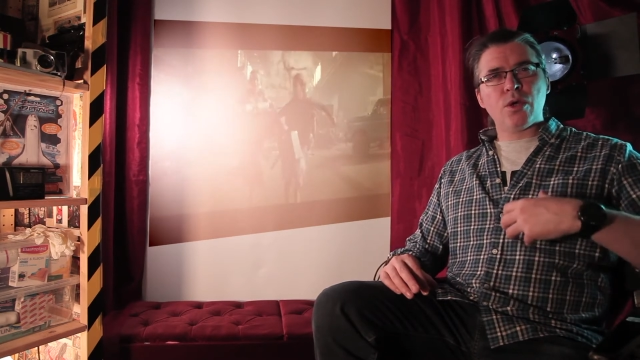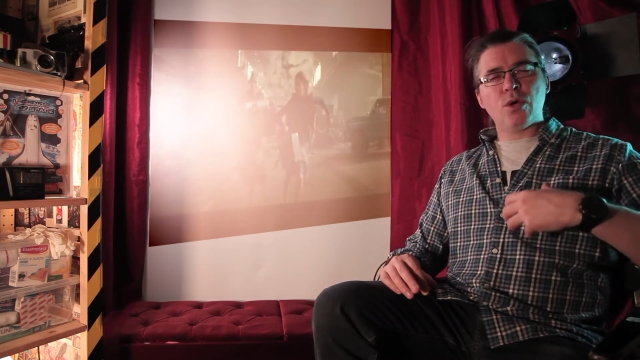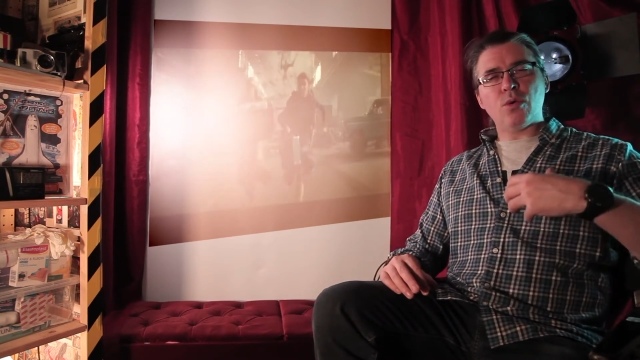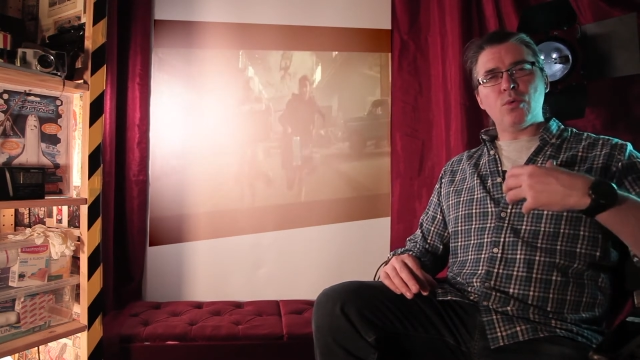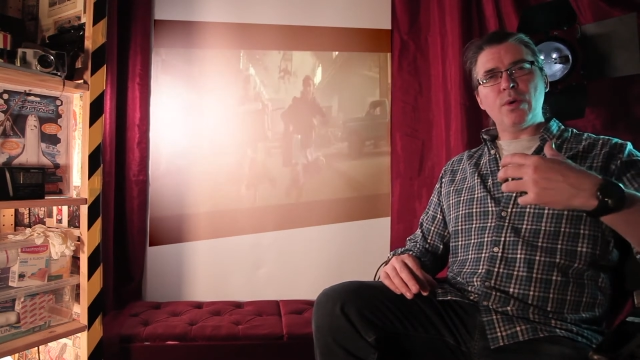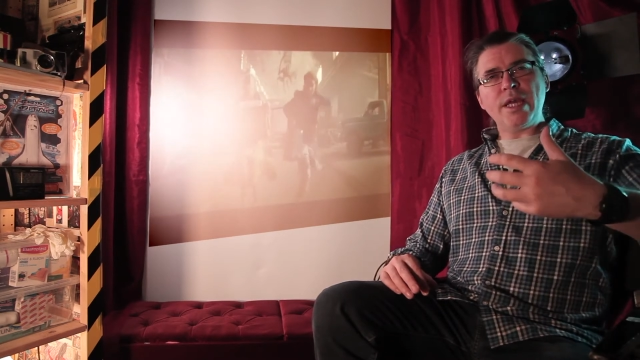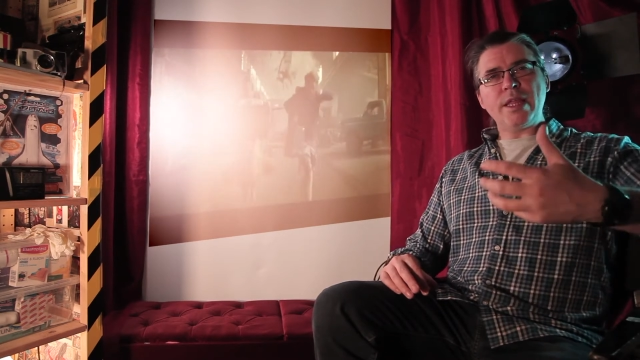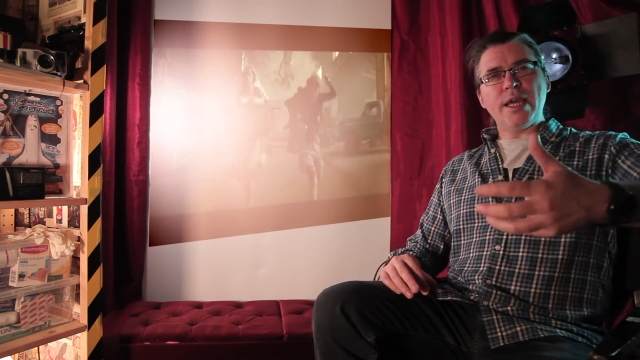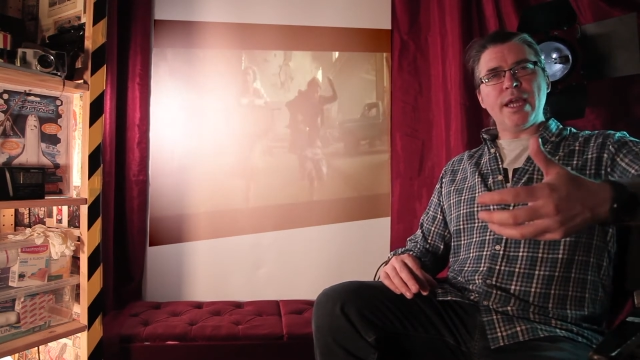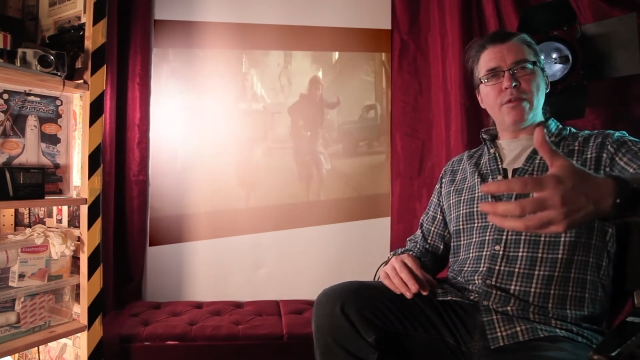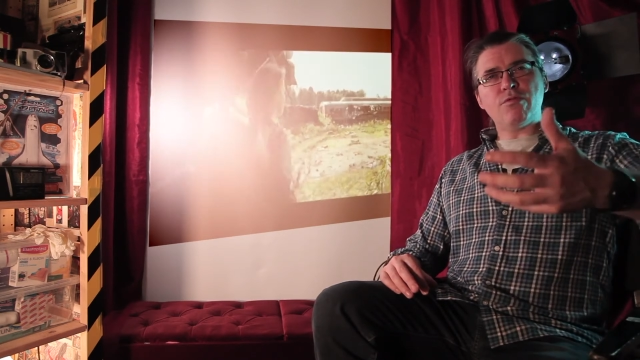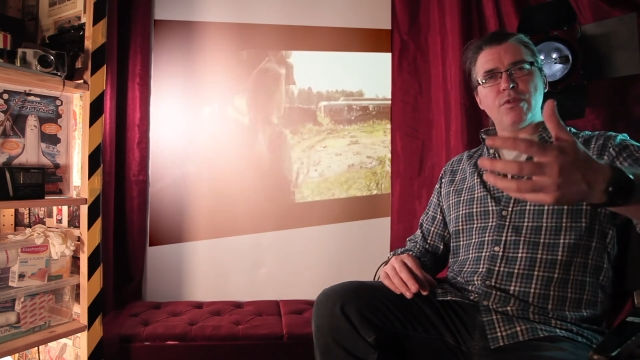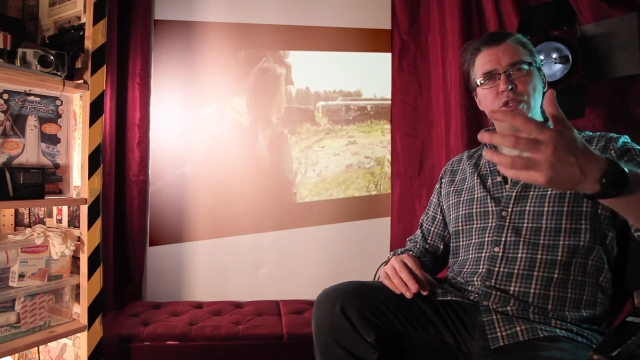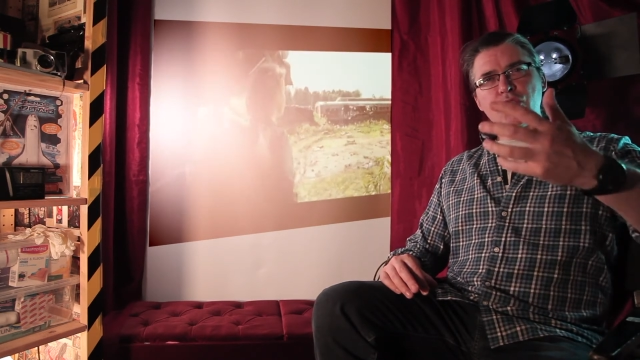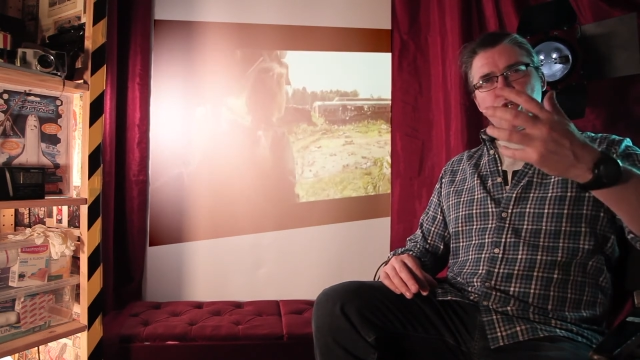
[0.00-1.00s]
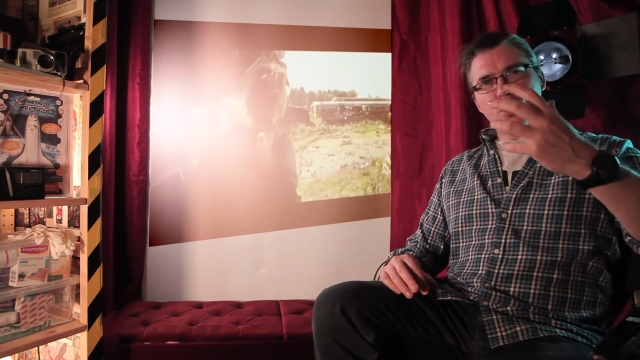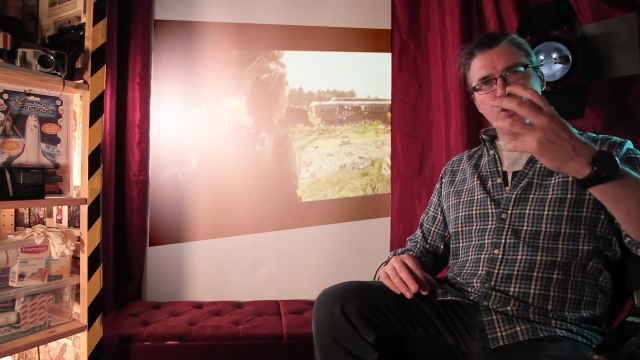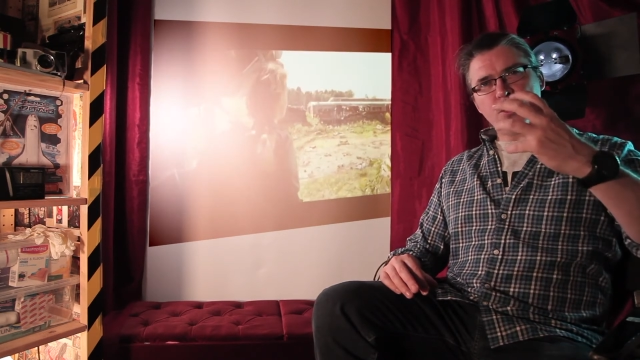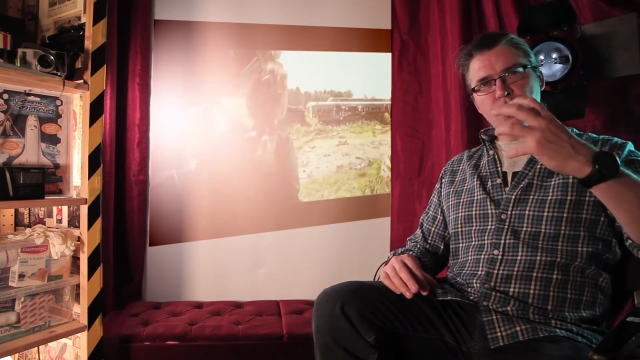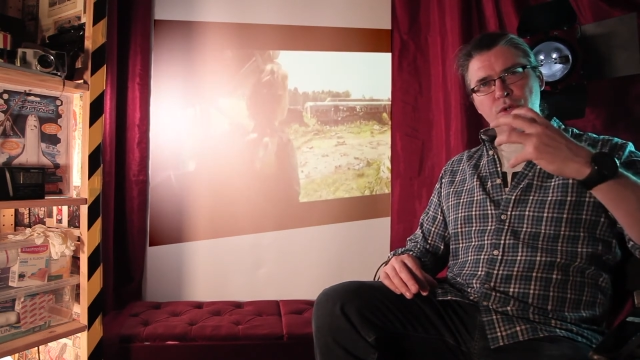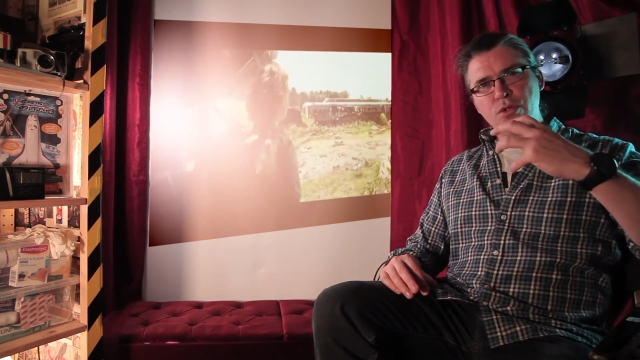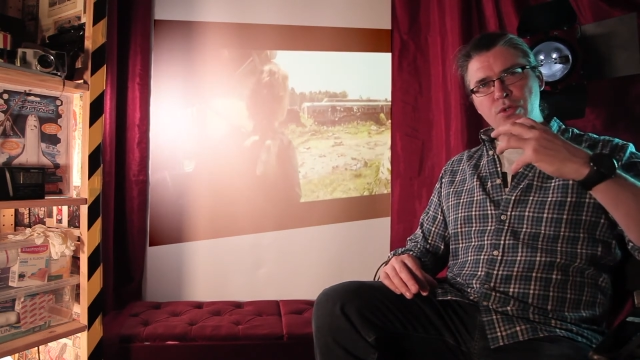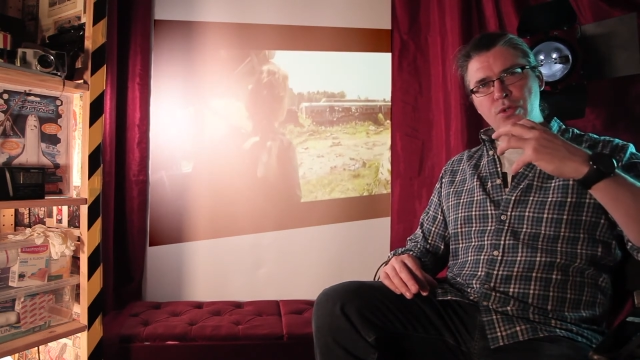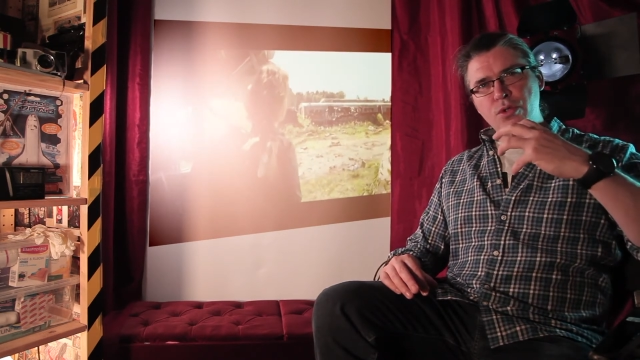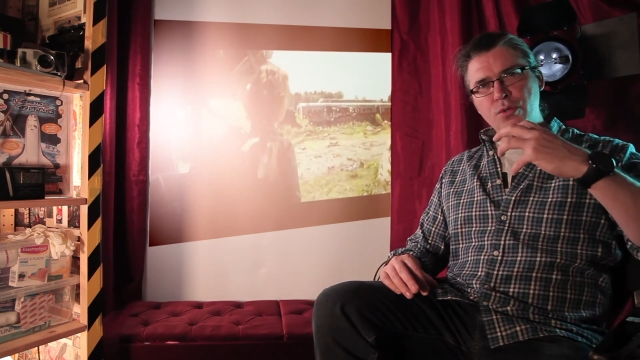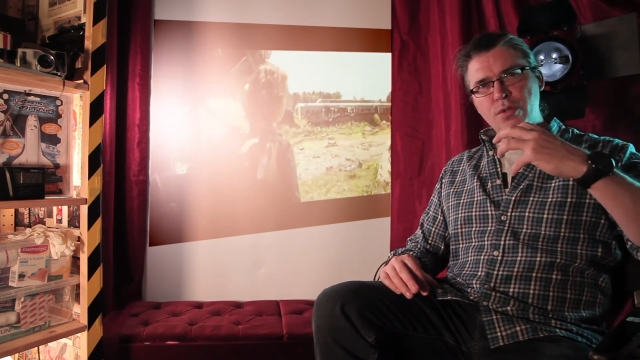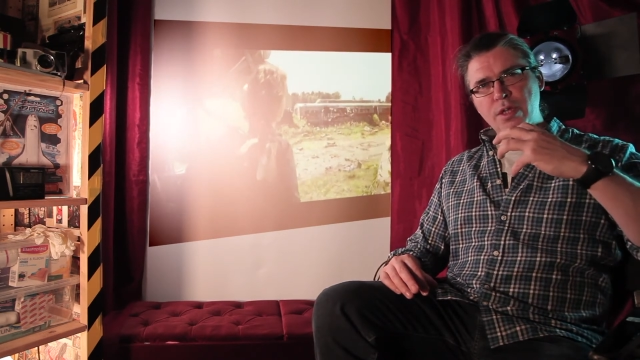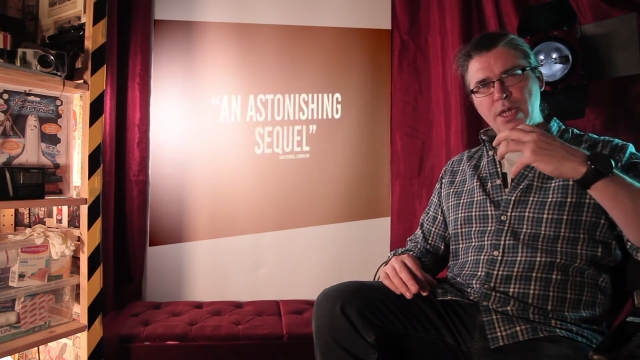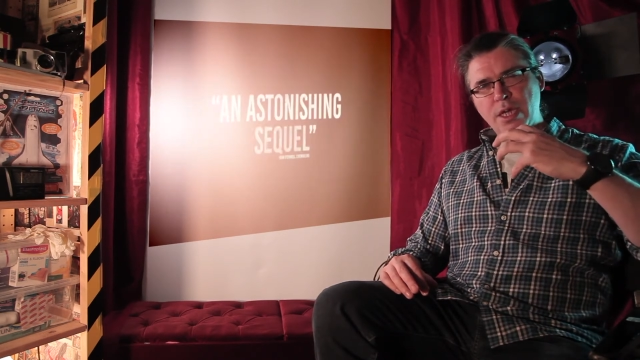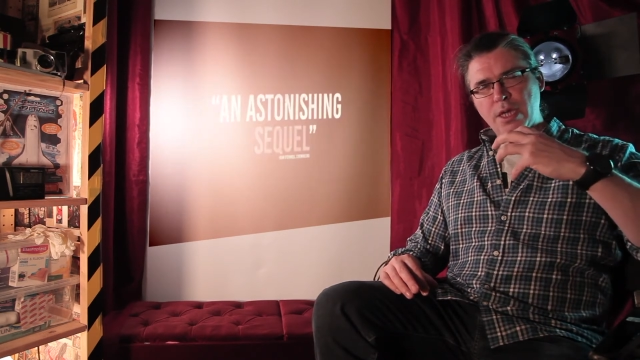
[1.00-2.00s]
we then return to the